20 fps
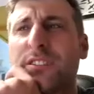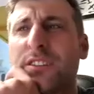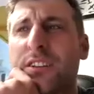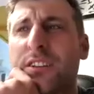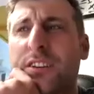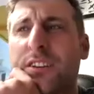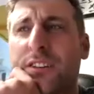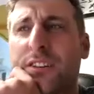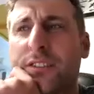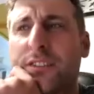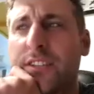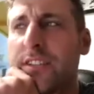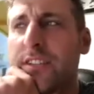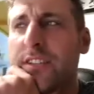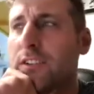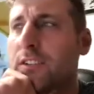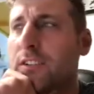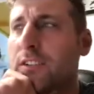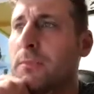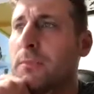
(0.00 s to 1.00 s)
Obviously,
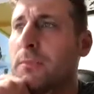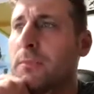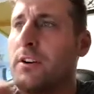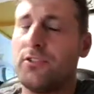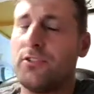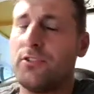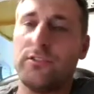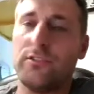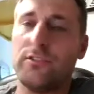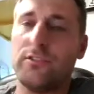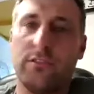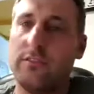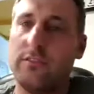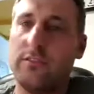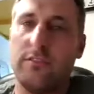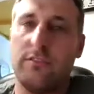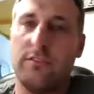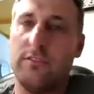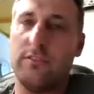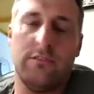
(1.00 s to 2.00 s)
you've got the Mark Johnson
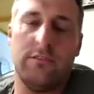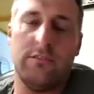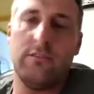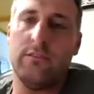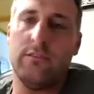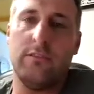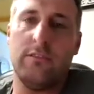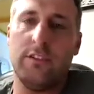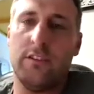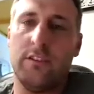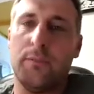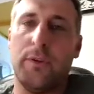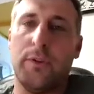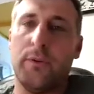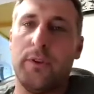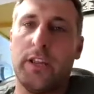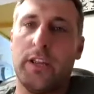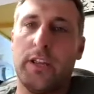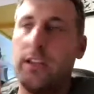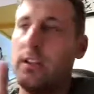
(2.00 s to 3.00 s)

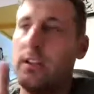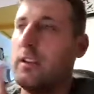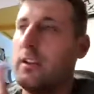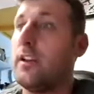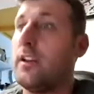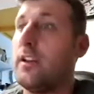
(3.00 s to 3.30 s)
communique